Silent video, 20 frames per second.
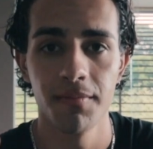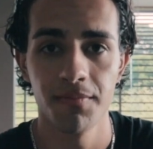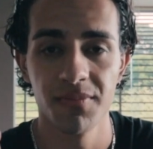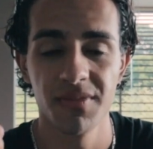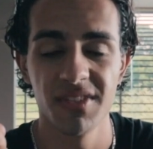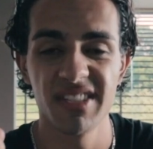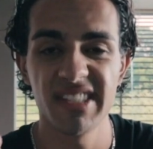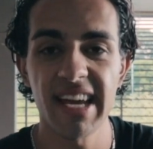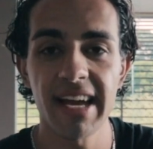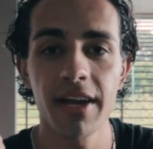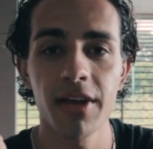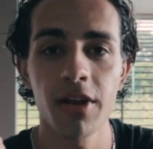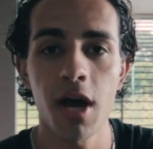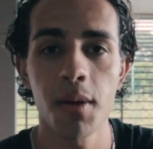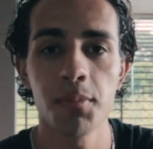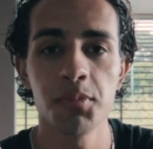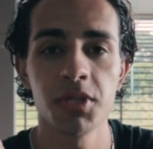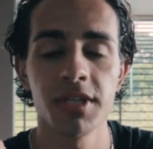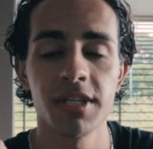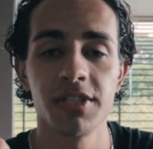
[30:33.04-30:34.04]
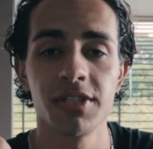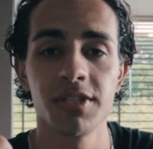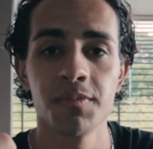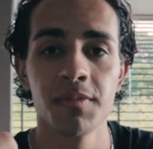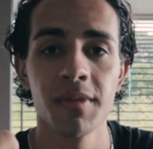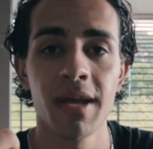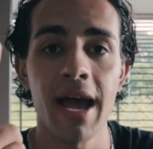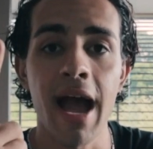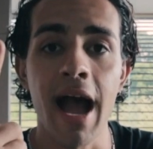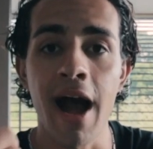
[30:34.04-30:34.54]
Second option is,
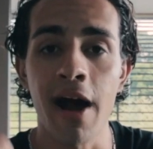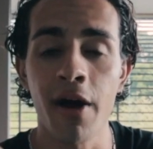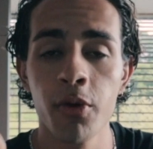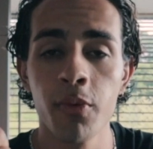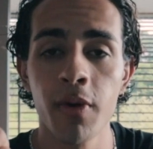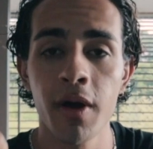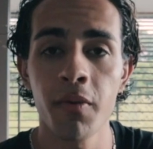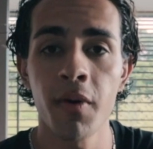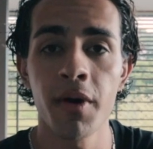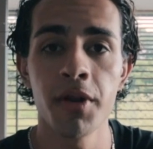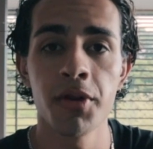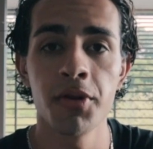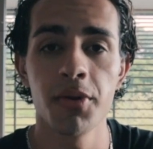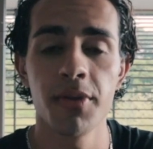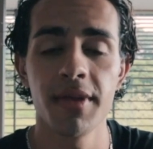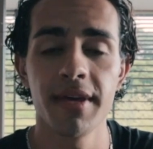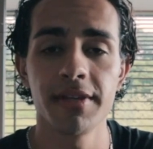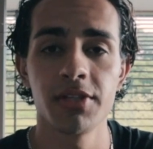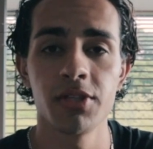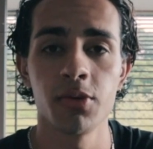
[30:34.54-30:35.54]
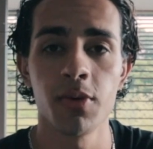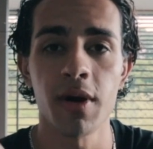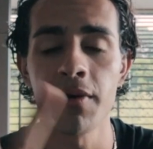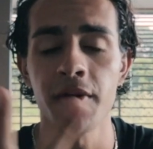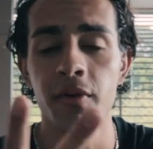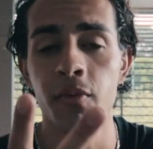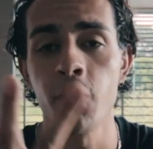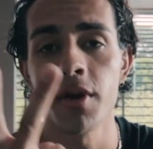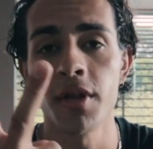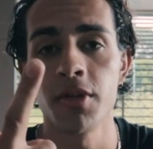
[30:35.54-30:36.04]
how do I want to do this? Do
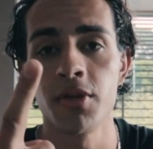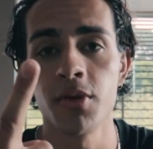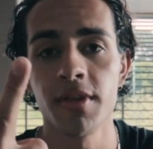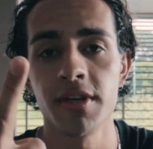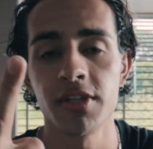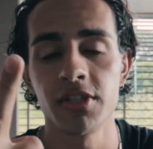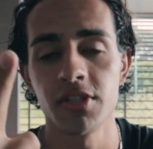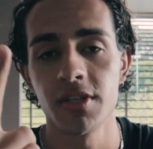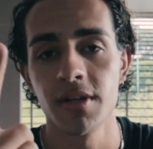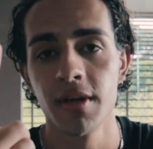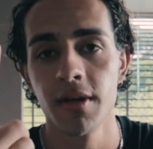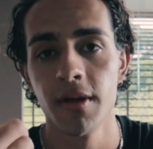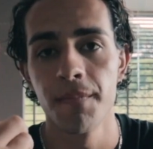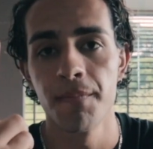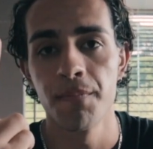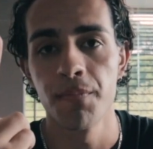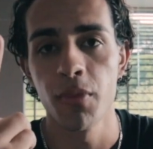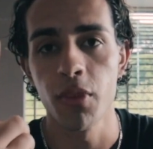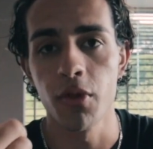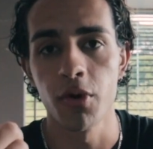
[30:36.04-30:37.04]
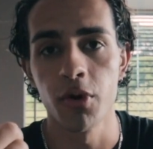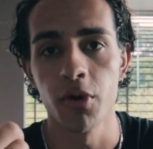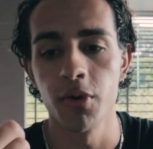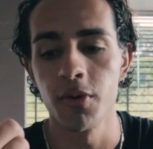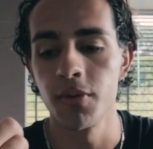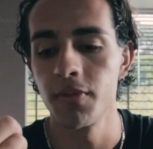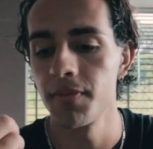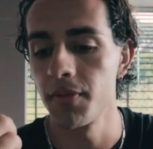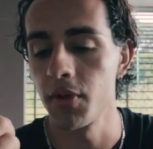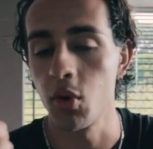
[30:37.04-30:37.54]
I want to do this
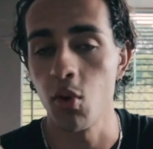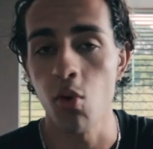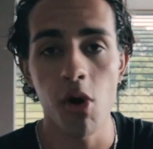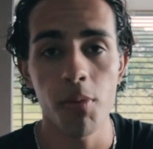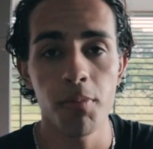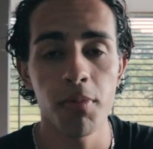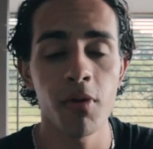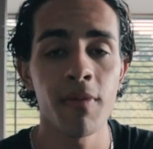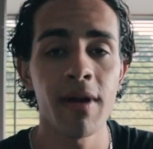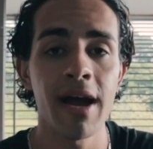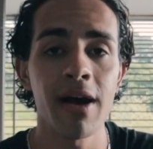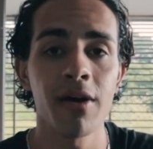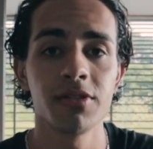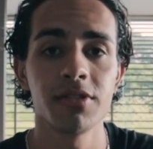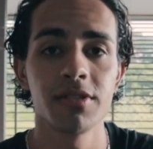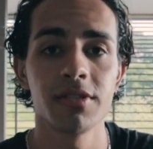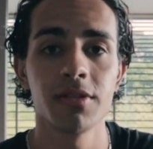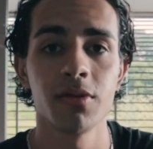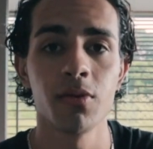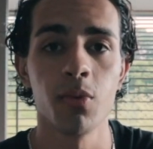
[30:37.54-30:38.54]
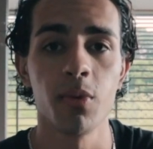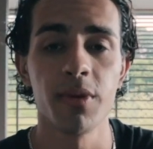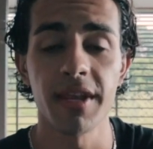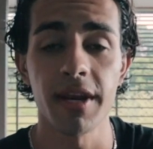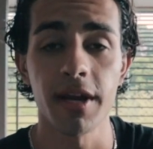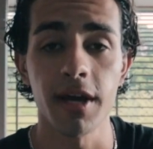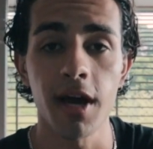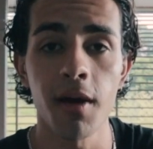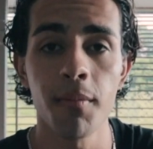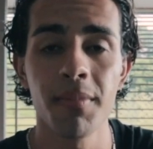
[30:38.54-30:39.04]
through the corporate route within
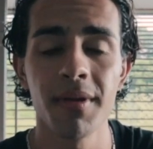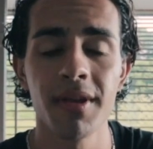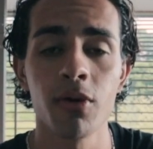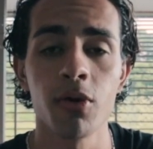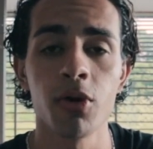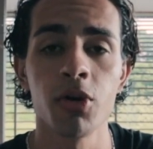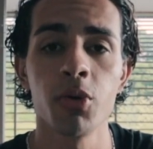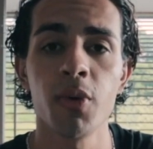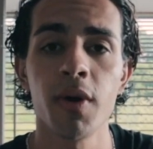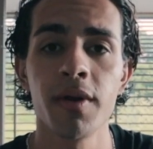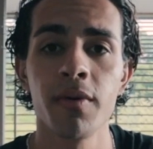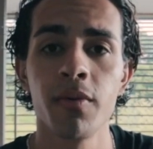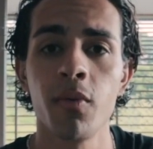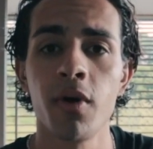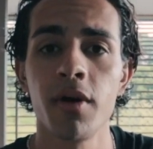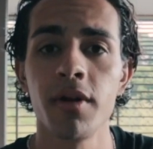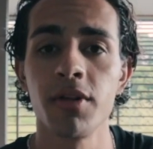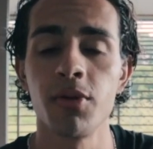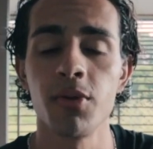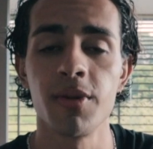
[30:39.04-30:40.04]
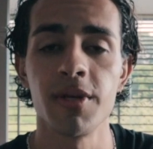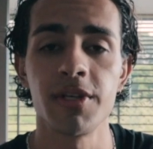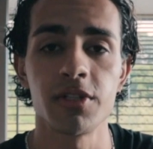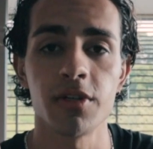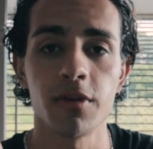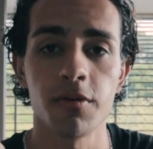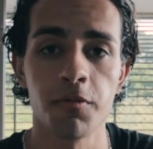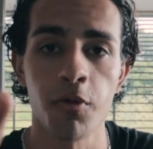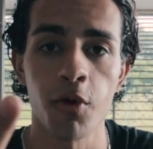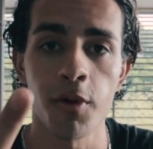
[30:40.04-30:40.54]
a company, or do I want to do this
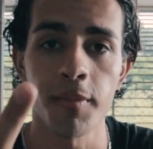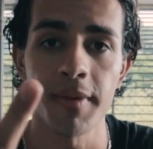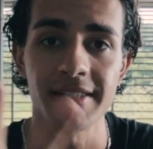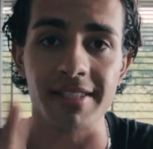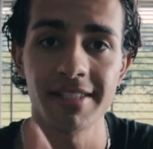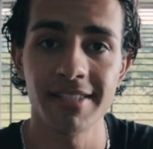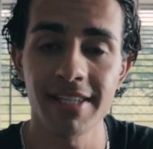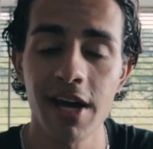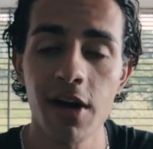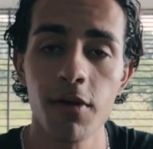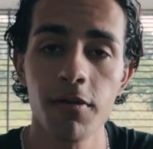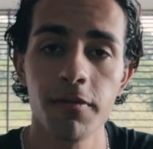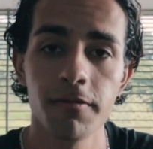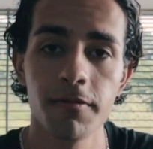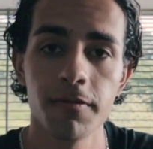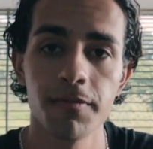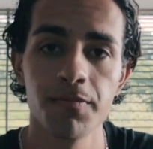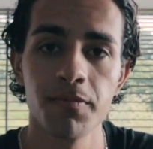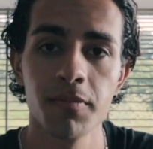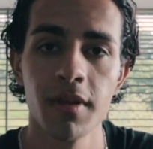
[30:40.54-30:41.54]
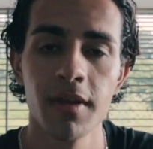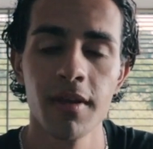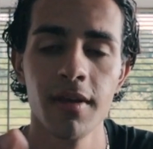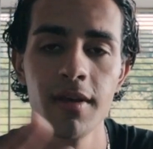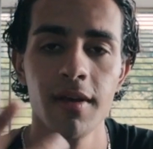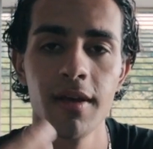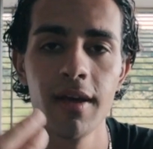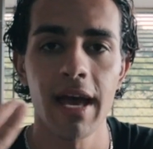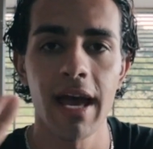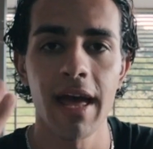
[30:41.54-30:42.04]
for myself?
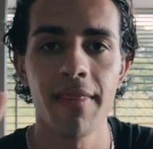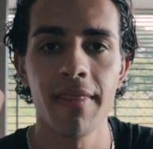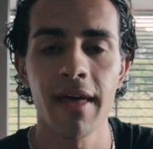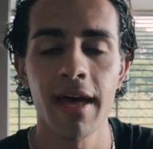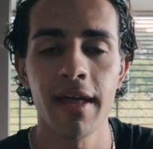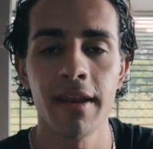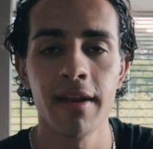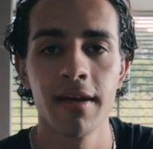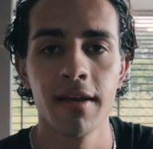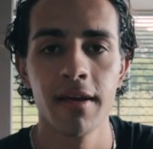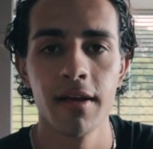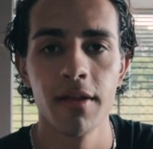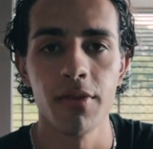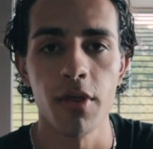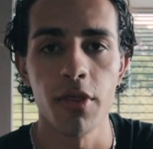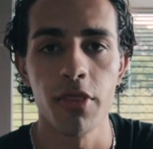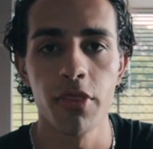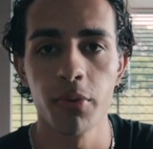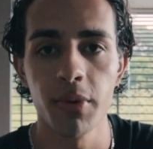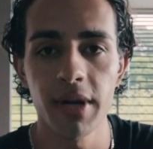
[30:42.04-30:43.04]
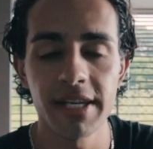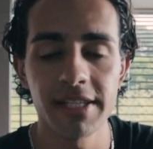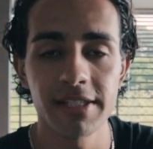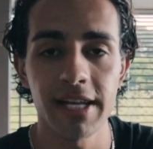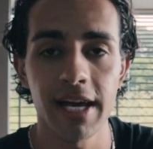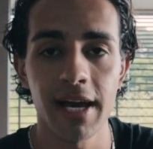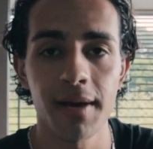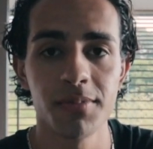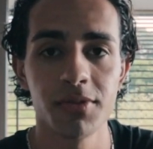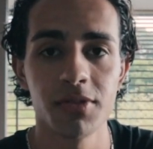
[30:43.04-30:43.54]
And then the 3
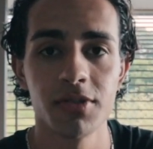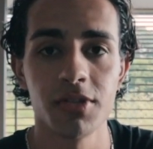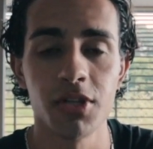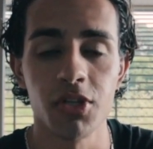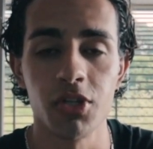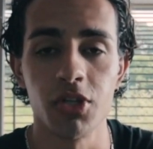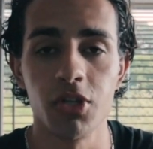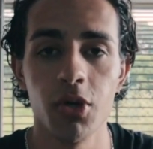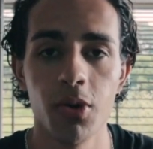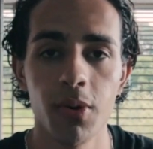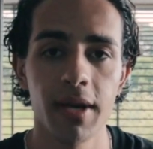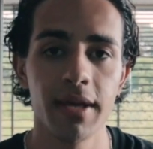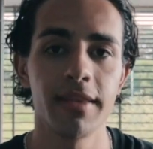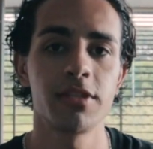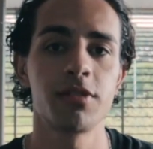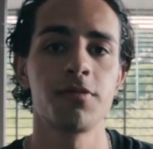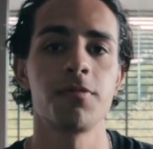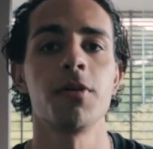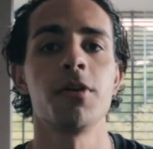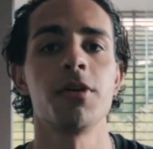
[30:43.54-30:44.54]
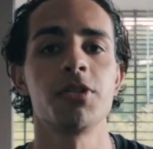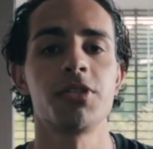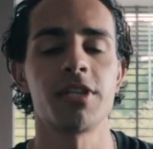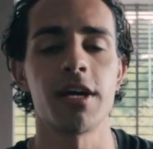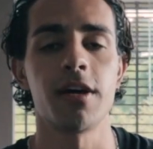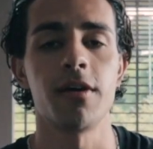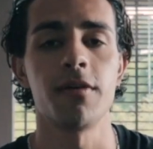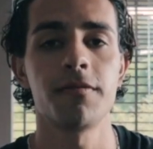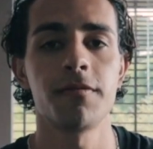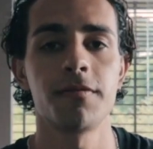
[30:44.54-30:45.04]
steps to doing this for
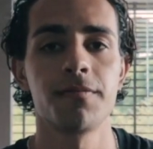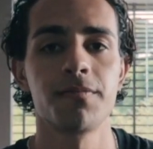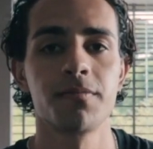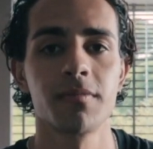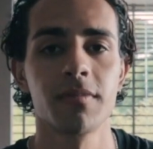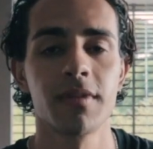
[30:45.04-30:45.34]
yourself.